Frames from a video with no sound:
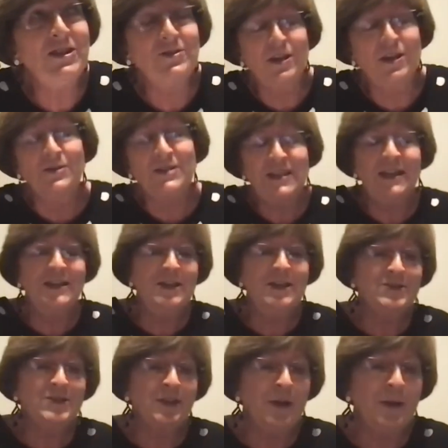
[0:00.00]
years ago or ten
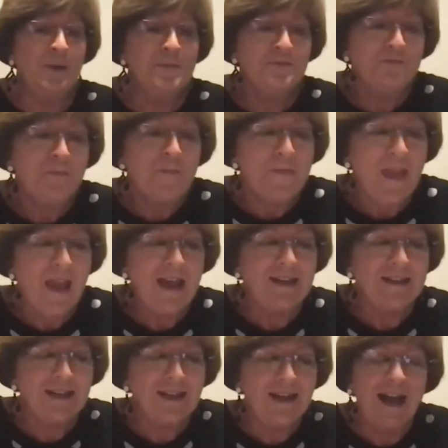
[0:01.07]
years ago.
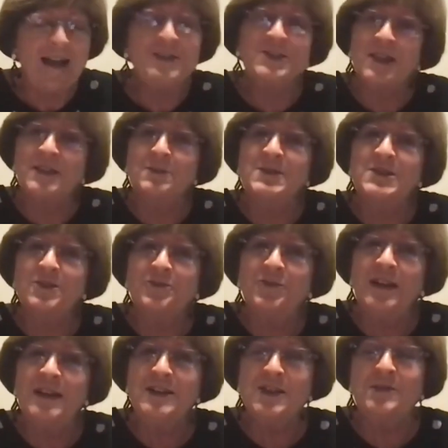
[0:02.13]
And uh, I just thought that was so
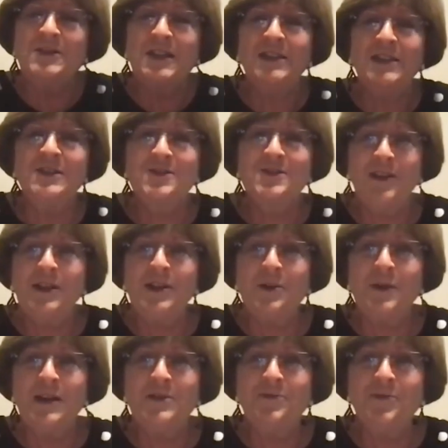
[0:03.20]
funny. As I was getting this video
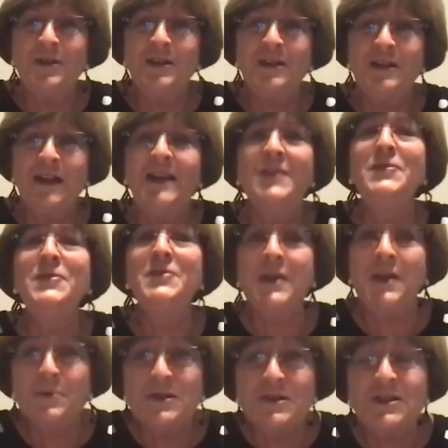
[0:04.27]
ready for you today,
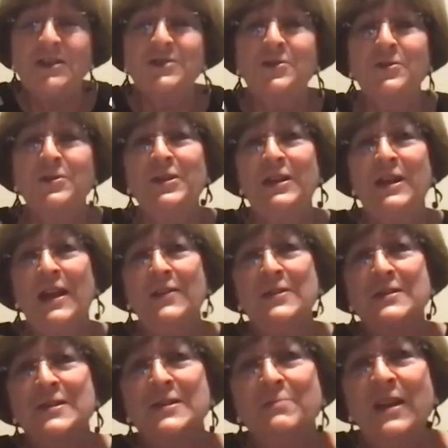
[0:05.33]
there was this girl that I had
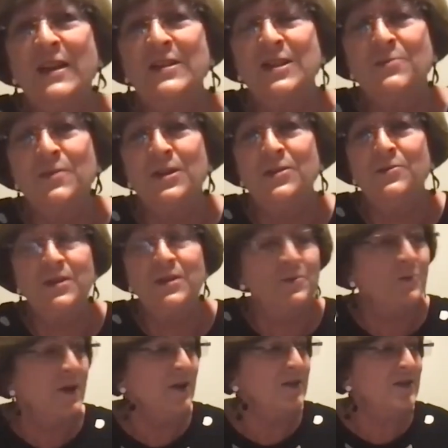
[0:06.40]
this amazing
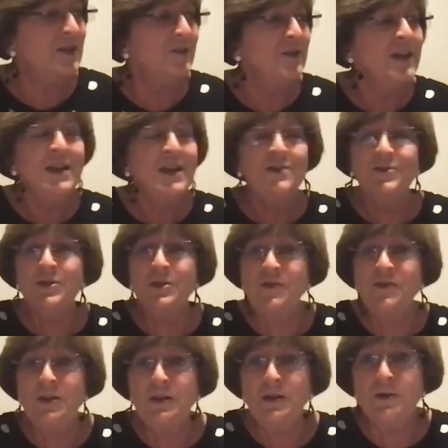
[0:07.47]
reunion with. So for those
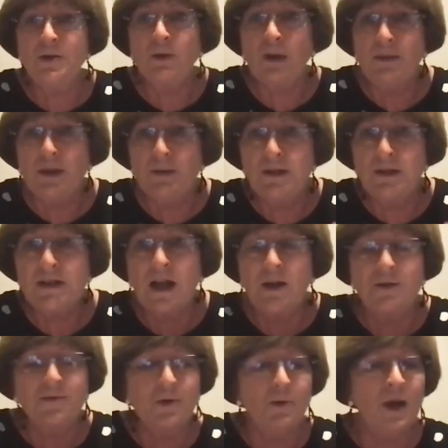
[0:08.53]
of you that don't know, I've been
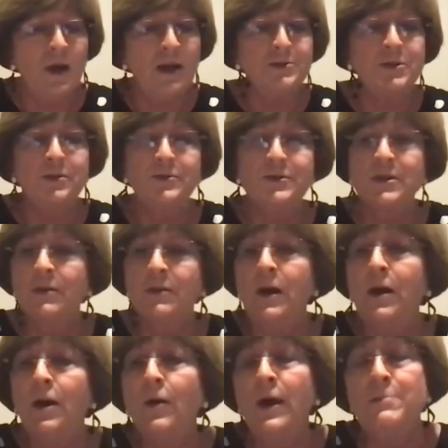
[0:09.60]
retired for a while too. So,
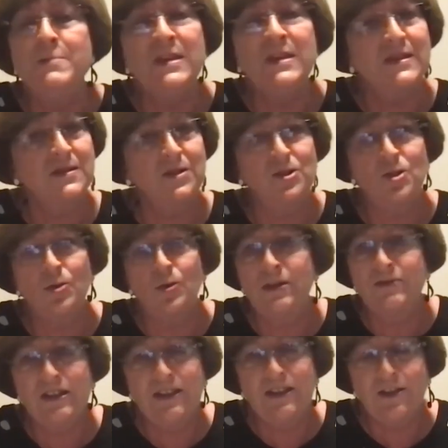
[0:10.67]
oh, I miss the joy
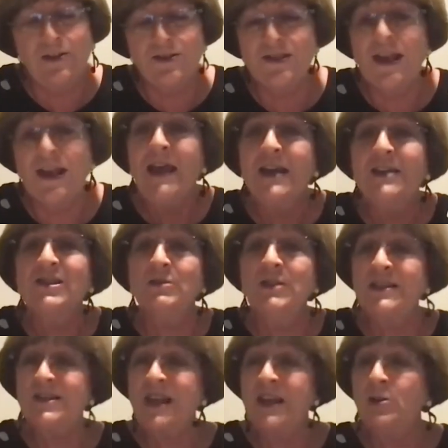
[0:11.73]
of the littles. So
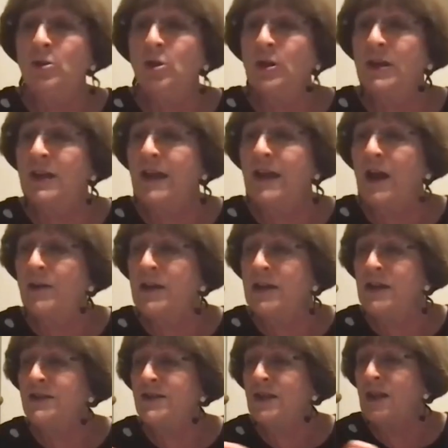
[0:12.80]
let's take a look at how
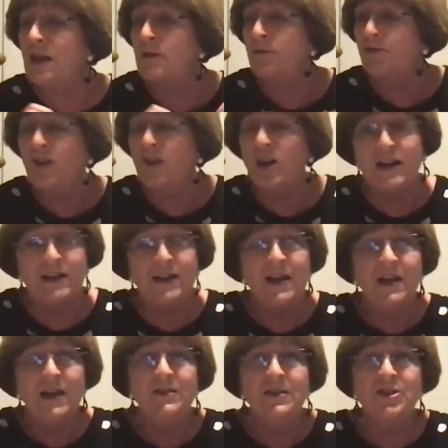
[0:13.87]
easy and fun
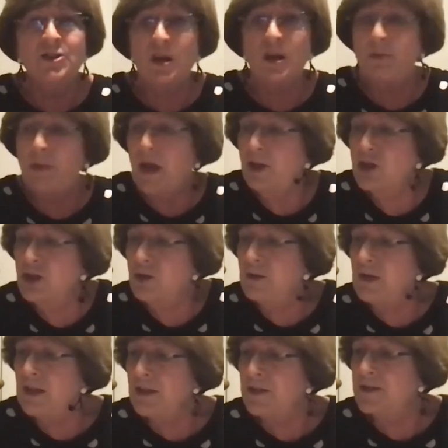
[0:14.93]
this tray pack
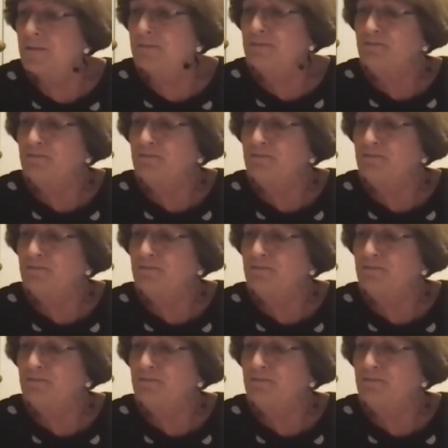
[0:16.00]
shoot is.